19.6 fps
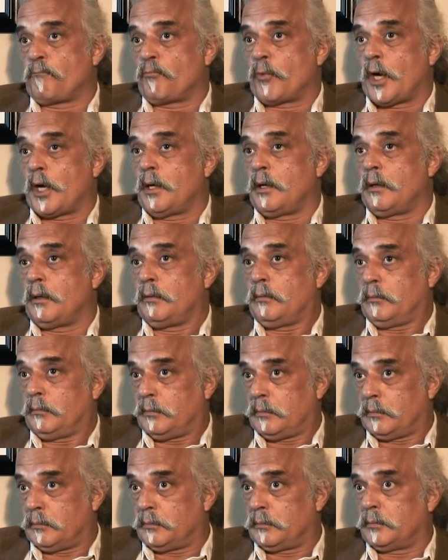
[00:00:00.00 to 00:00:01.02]
I,
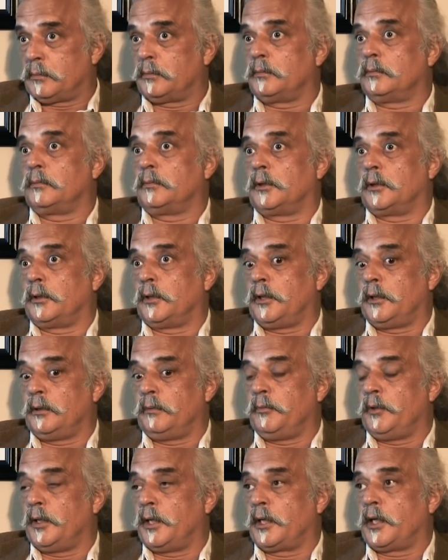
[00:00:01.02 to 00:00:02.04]
all right, I
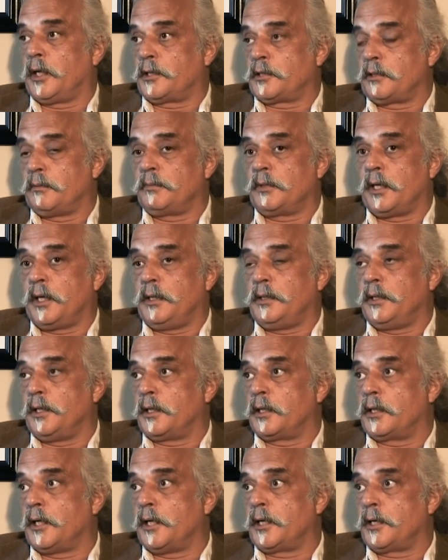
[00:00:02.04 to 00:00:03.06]
mean, I got some
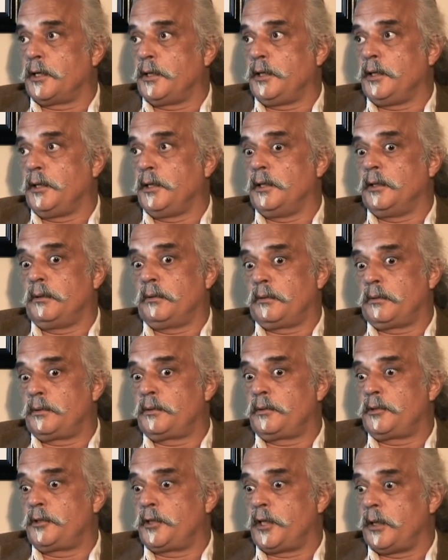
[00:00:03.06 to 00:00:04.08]
Dianetic auditing, it
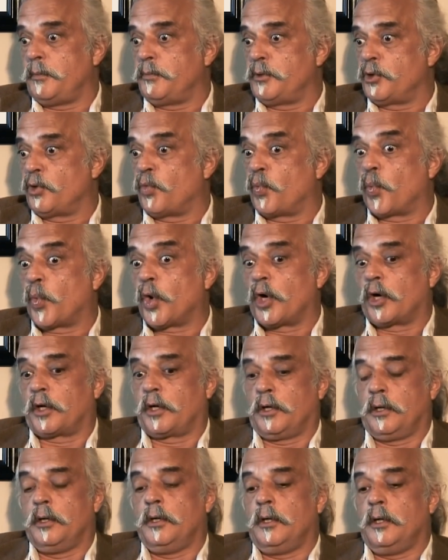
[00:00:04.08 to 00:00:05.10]
seemed to
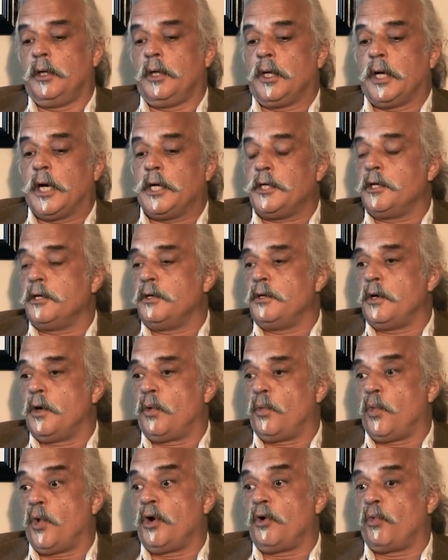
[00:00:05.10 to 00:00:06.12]
work. I didn't know
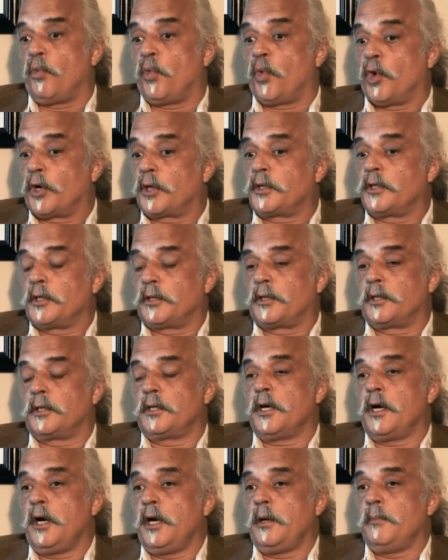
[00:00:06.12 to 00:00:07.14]
what worked at the
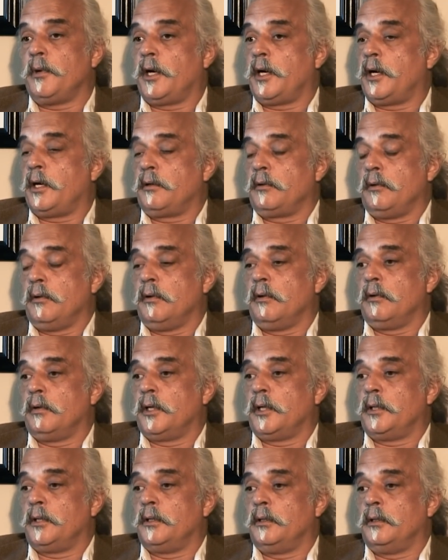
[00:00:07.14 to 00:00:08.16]
time. I had no, I
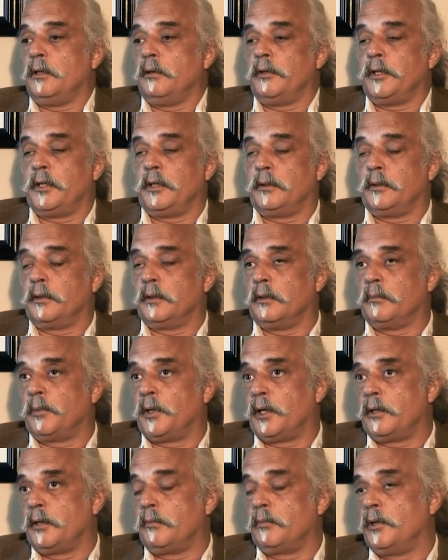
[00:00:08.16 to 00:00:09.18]
didn't know anything
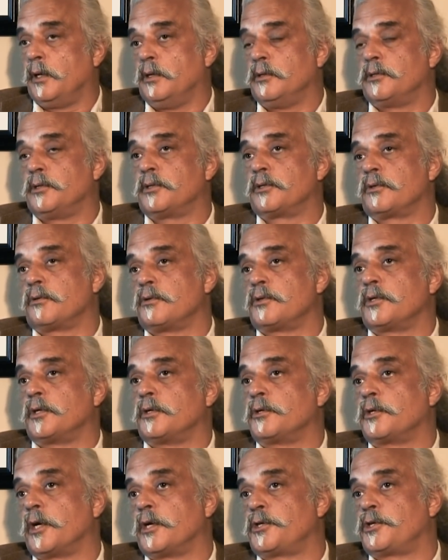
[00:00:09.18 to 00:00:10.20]
about hypnosis or
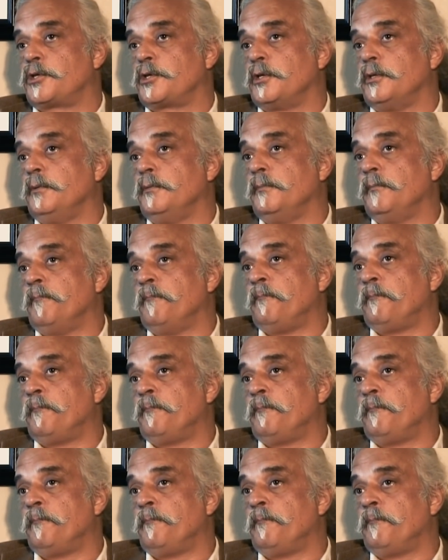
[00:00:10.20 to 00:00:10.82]
suggestion.